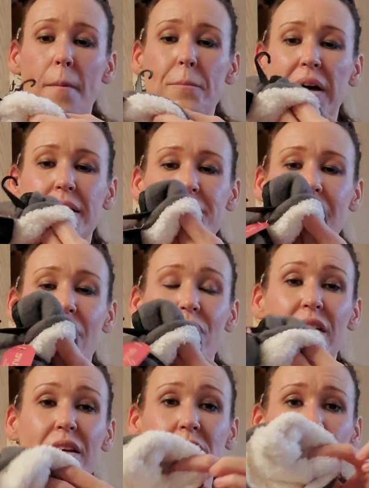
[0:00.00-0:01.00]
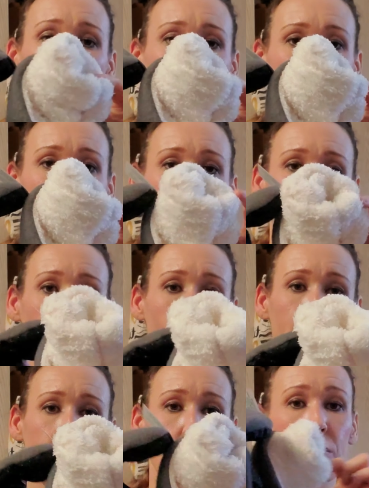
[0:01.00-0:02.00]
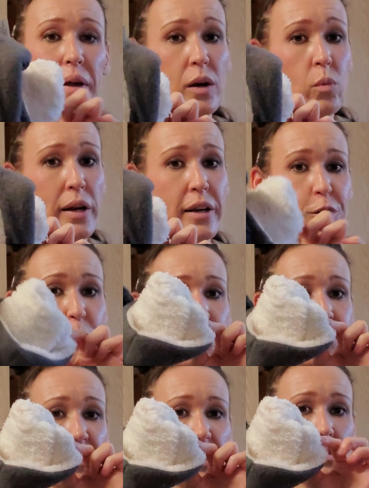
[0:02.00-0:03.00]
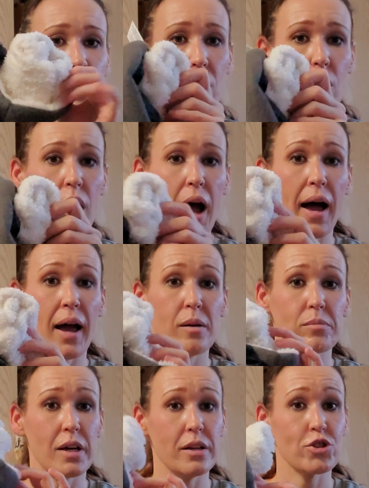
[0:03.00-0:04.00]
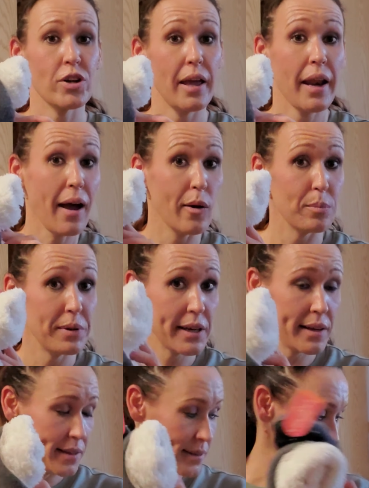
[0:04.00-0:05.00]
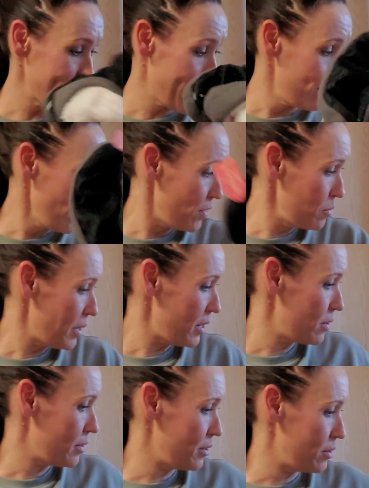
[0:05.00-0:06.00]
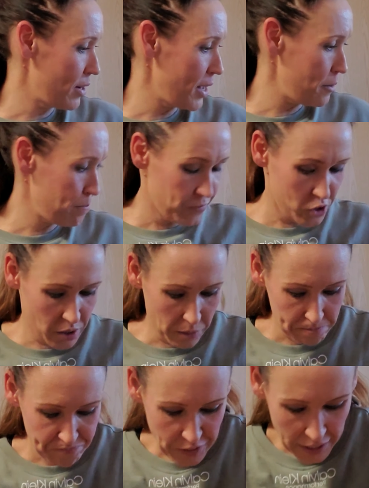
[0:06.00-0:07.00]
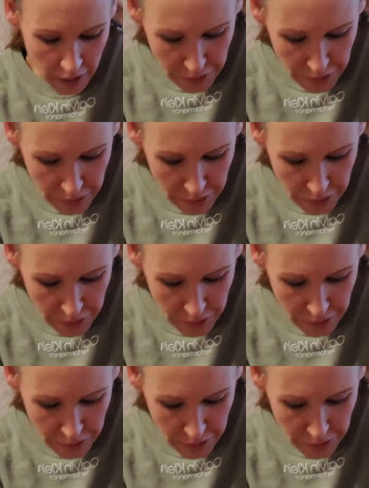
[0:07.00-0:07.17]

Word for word: but this will make one gnome and one gnome. So I'm going to try it out because I have nothing better to do, right? So I got